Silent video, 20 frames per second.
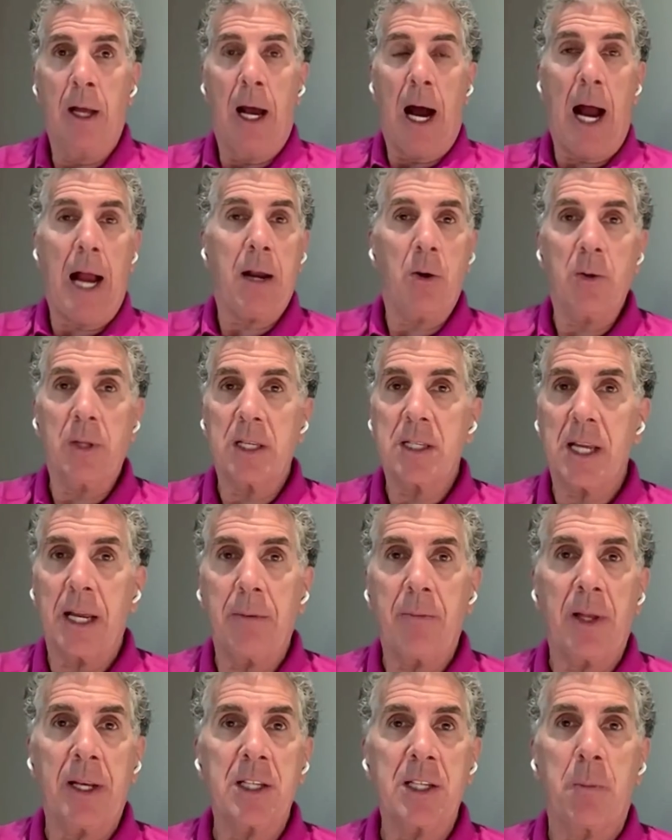I heard the
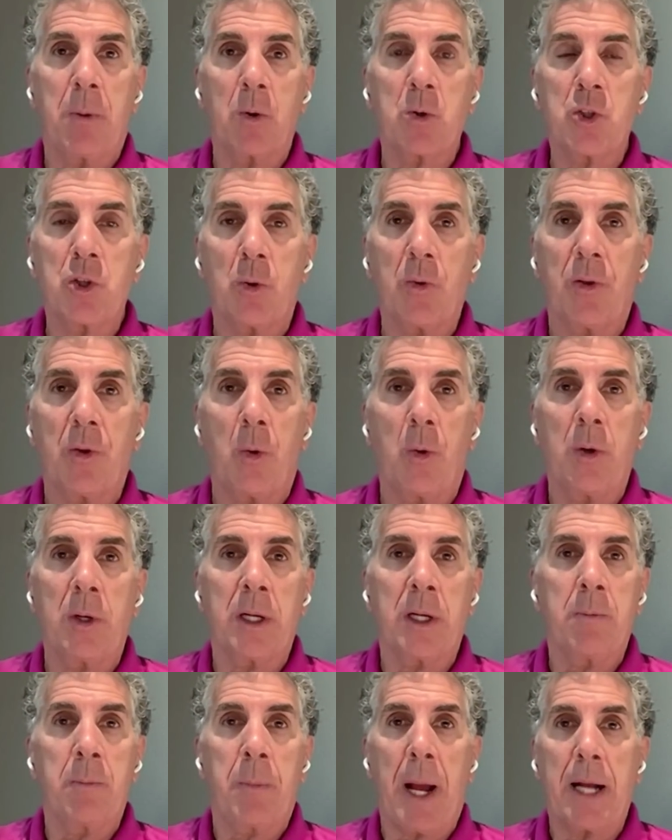same things about Joe
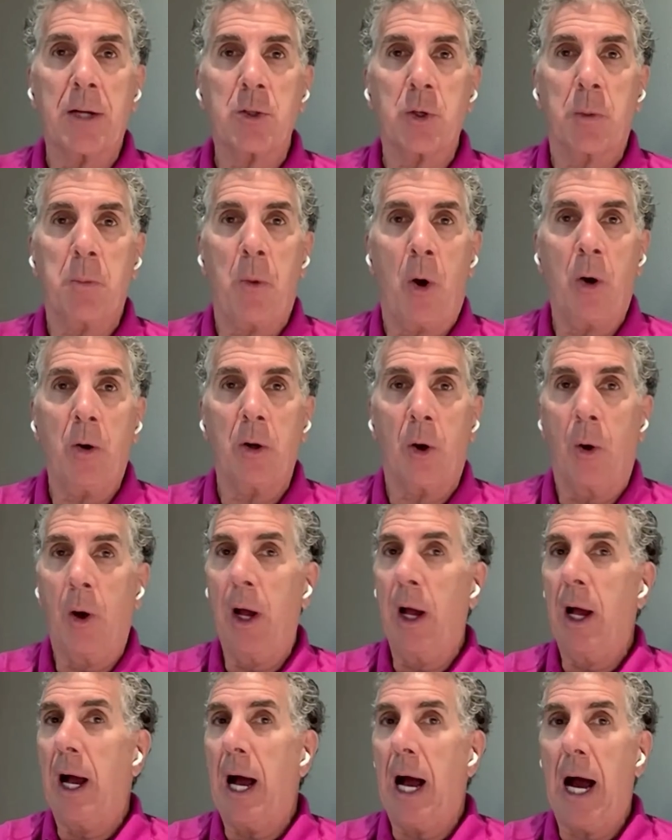Thornton mm-hmm. and Patrick
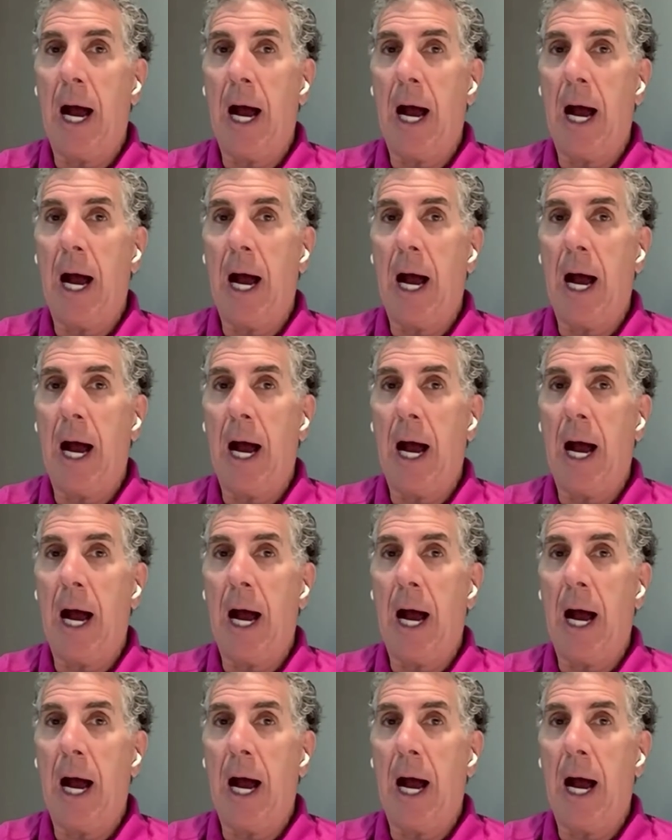Marleau.